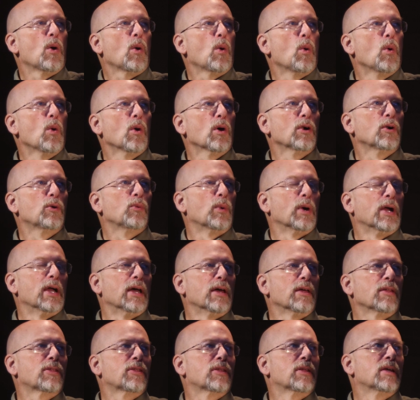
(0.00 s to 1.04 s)
ORed
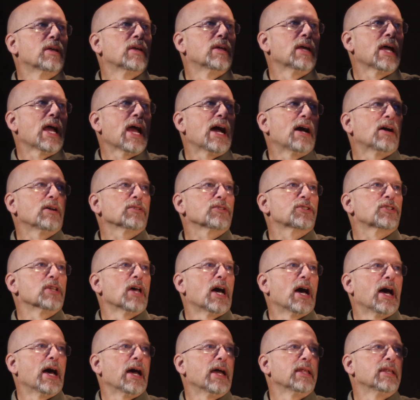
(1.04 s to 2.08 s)
with
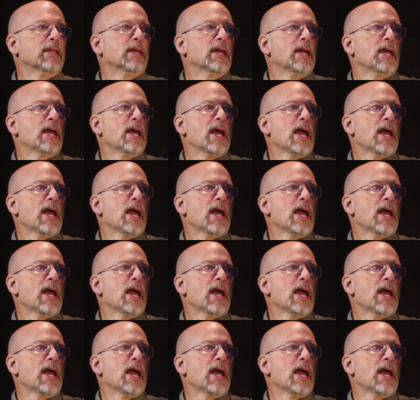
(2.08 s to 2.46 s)
outside